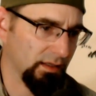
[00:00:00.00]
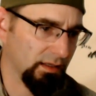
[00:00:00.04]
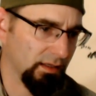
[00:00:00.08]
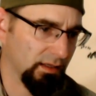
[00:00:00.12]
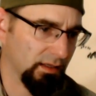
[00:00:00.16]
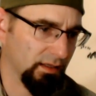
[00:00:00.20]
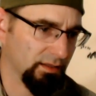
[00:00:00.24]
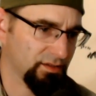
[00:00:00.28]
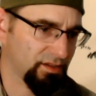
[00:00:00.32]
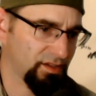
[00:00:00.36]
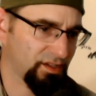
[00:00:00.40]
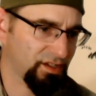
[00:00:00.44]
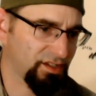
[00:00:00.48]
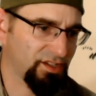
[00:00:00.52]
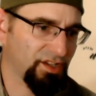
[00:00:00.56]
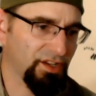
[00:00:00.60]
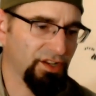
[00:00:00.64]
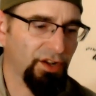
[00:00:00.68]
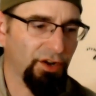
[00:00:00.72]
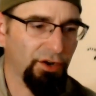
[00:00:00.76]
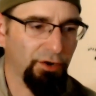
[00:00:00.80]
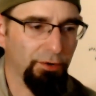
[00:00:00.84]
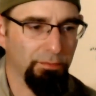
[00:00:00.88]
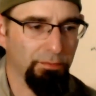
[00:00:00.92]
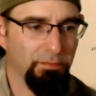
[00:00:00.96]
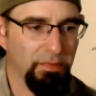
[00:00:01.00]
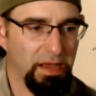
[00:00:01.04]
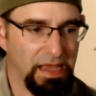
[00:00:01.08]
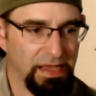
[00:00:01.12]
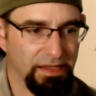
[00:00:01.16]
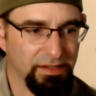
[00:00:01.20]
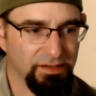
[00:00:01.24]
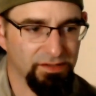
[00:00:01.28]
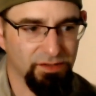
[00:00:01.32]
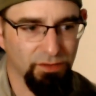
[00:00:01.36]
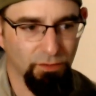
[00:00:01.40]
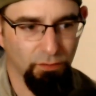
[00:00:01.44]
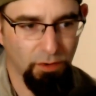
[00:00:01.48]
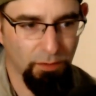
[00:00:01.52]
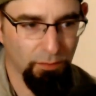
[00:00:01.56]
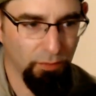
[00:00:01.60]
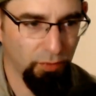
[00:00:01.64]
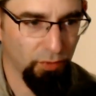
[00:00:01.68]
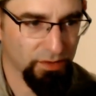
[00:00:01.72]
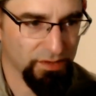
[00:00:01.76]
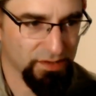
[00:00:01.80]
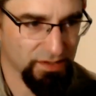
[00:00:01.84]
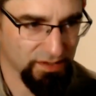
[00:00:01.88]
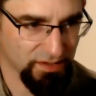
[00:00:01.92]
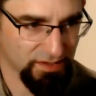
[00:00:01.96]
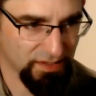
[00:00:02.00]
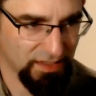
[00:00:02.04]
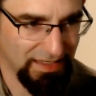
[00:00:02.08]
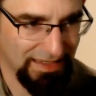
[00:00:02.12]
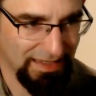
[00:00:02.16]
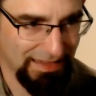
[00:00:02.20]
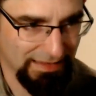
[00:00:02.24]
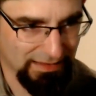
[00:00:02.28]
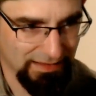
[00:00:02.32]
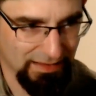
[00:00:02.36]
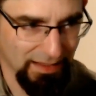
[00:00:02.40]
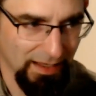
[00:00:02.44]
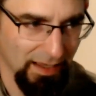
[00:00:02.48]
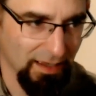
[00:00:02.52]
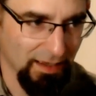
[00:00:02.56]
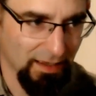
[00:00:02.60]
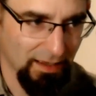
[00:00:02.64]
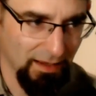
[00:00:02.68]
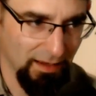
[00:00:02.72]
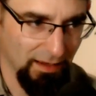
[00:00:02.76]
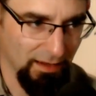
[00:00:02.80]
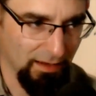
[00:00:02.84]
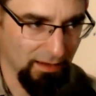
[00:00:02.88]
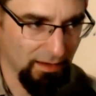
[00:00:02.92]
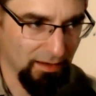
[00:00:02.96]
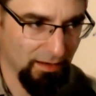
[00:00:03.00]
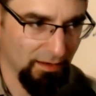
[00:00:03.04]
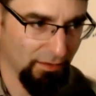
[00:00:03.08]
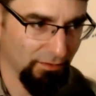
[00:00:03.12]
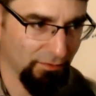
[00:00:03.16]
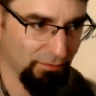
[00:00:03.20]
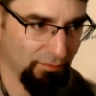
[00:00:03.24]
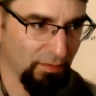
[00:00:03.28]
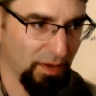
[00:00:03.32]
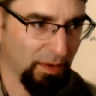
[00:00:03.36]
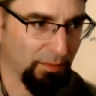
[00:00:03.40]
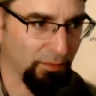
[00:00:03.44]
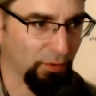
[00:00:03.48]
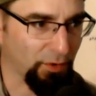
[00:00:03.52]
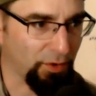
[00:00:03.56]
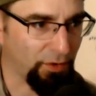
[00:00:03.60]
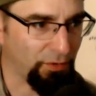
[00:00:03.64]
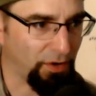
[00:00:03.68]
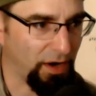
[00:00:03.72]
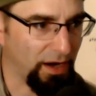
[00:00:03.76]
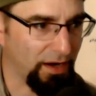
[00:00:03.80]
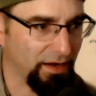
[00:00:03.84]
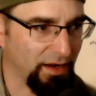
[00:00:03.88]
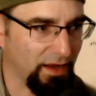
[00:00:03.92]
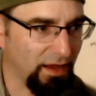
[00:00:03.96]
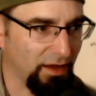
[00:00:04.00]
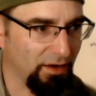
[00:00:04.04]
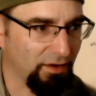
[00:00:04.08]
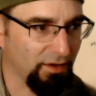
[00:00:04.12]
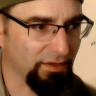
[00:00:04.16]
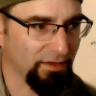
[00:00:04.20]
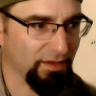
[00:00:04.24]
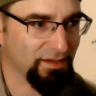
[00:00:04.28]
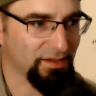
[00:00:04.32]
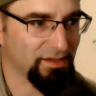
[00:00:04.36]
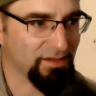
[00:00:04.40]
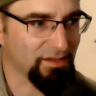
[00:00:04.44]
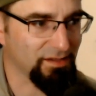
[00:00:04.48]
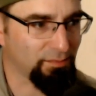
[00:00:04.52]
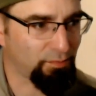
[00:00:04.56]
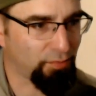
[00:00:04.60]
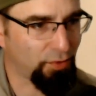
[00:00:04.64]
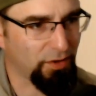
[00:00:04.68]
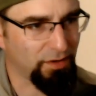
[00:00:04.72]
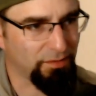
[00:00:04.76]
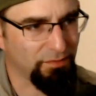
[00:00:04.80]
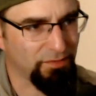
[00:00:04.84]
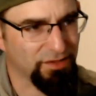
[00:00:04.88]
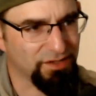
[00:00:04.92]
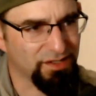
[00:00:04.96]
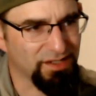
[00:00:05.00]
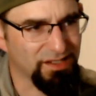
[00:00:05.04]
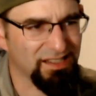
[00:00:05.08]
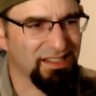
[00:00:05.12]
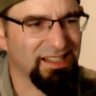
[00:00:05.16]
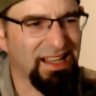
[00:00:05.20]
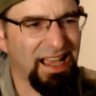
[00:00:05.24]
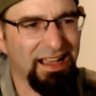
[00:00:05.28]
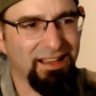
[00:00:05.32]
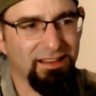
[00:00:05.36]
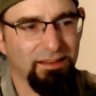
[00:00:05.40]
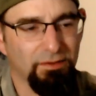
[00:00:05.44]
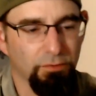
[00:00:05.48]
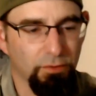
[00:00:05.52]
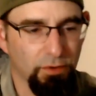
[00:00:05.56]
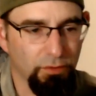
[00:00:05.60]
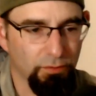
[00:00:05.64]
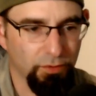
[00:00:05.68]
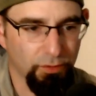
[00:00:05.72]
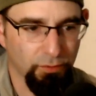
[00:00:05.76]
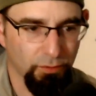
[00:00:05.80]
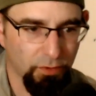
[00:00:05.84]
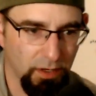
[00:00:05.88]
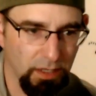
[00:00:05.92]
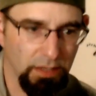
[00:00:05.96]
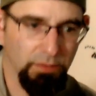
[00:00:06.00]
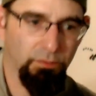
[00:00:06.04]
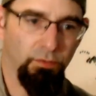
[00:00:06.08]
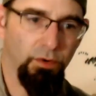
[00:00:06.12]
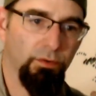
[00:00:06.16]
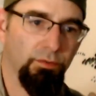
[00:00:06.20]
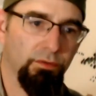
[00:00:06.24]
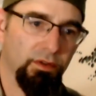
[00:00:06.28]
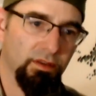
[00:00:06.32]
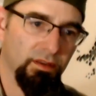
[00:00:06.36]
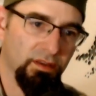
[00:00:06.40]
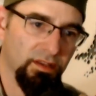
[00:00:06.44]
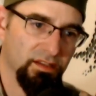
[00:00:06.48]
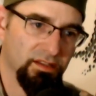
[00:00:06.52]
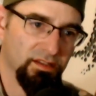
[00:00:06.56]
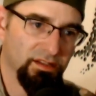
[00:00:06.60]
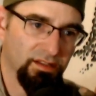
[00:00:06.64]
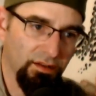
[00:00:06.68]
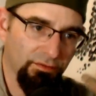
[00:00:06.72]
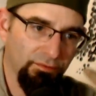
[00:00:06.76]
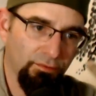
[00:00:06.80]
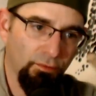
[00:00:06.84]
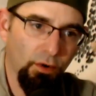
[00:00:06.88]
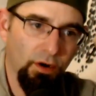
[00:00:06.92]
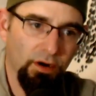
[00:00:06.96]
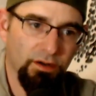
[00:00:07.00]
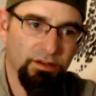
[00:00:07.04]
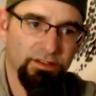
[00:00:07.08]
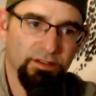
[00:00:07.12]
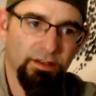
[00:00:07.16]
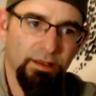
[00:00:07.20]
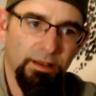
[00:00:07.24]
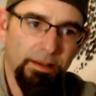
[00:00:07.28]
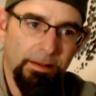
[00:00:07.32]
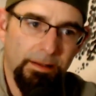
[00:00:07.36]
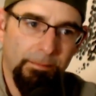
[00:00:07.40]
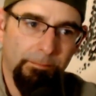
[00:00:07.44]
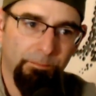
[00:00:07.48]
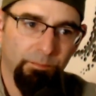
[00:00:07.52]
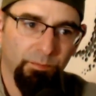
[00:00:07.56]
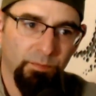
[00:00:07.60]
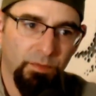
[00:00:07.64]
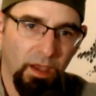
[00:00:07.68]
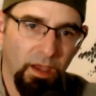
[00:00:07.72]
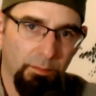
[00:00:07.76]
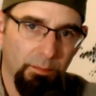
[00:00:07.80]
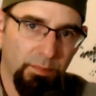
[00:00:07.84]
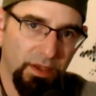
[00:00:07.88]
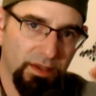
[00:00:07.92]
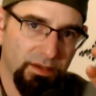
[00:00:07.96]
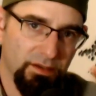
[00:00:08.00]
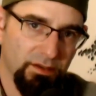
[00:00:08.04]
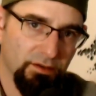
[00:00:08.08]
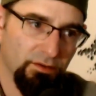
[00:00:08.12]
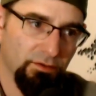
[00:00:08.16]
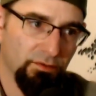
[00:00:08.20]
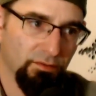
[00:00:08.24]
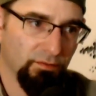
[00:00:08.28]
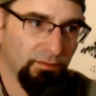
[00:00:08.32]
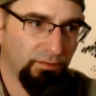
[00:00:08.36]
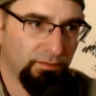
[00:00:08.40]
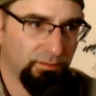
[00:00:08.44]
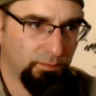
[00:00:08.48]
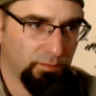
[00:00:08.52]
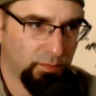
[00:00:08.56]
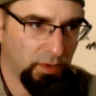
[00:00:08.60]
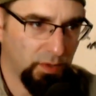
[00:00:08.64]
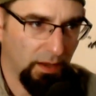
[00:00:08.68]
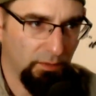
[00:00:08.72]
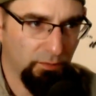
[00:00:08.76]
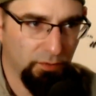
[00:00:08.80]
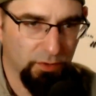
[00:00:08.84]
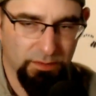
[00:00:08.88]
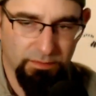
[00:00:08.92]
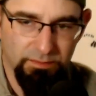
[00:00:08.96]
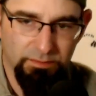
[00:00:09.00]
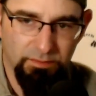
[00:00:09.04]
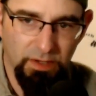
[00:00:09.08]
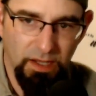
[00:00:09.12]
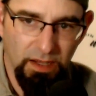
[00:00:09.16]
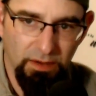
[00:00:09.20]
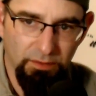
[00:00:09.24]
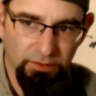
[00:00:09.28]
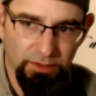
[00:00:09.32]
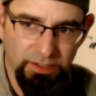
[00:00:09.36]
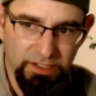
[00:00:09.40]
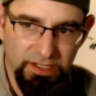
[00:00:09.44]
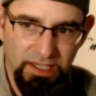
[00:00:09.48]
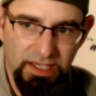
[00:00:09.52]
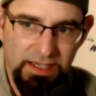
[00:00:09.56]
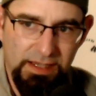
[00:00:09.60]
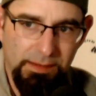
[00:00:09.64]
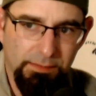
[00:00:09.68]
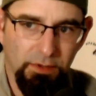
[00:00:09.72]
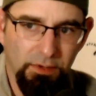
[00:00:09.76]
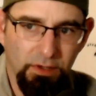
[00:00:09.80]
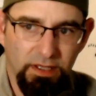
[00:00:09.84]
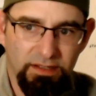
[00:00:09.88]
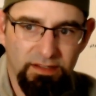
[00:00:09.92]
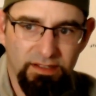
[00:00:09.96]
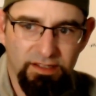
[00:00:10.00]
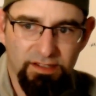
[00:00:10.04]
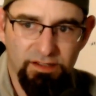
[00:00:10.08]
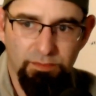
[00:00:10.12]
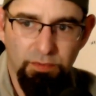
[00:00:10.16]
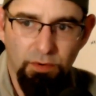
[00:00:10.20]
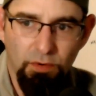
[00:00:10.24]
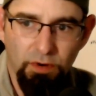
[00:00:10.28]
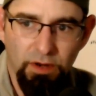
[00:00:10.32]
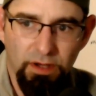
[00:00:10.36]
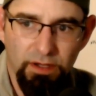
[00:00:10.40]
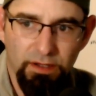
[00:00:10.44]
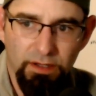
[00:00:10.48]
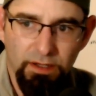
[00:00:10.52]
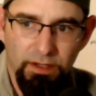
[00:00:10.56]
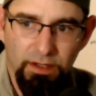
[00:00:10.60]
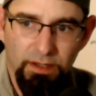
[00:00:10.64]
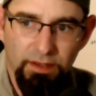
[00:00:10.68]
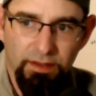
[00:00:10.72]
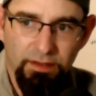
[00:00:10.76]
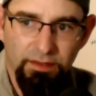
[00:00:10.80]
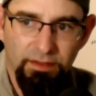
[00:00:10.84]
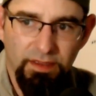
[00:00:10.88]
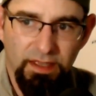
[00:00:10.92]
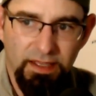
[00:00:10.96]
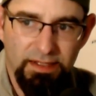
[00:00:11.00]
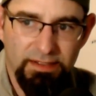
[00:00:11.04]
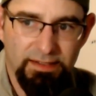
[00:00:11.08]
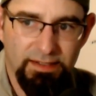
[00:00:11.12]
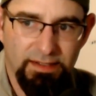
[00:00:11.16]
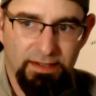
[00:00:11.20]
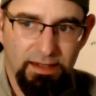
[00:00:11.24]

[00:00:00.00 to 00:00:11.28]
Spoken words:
1600 megs, so 1.6 gigs of memory right now, and this is pretty much exactly what we want when this stuff works. I bet you, I would gamble at this point that